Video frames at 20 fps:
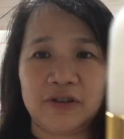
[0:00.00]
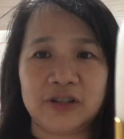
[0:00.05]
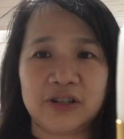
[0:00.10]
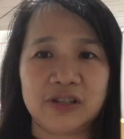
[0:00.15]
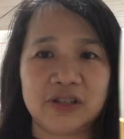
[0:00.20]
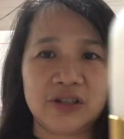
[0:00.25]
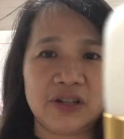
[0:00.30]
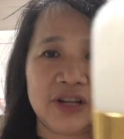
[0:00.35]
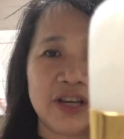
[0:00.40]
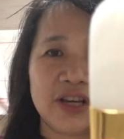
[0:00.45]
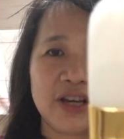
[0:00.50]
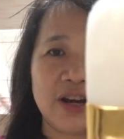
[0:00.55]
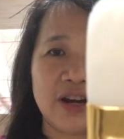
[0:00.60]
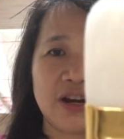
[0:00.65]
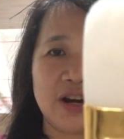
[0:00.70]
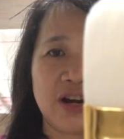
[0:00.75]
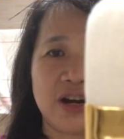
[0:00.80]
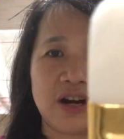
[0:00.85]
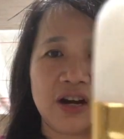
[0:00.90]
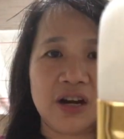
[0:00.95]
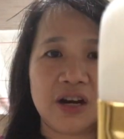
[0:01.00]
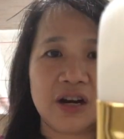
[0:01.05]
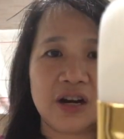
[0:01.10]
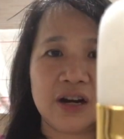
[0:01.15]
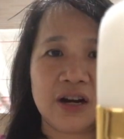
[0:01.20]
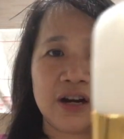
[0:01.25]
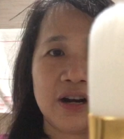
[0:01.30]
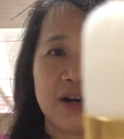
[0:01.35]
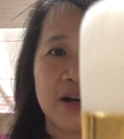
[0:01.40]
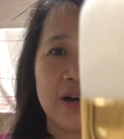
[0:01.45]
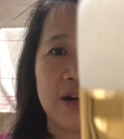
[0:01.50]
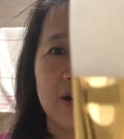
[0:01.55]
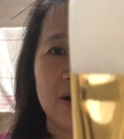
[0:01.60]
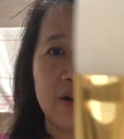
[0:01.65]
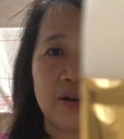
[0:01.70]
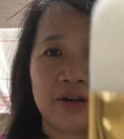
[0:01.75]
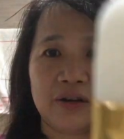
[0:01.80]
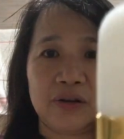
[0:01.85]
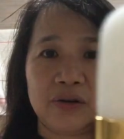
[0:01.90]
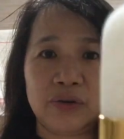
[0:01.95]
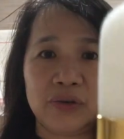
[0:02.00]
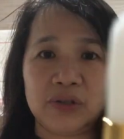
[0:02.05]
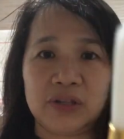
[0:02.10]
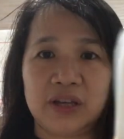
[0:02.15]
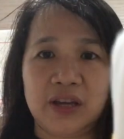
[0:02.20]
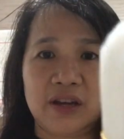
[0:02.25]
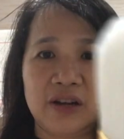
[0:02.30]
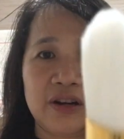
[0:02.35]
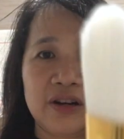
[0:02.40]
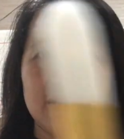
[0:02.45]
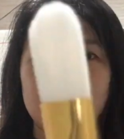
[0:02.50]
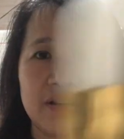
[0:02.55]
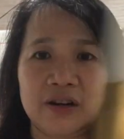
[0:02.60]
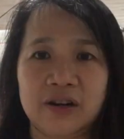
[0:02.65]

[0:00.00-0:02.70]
first 3 are goat hair.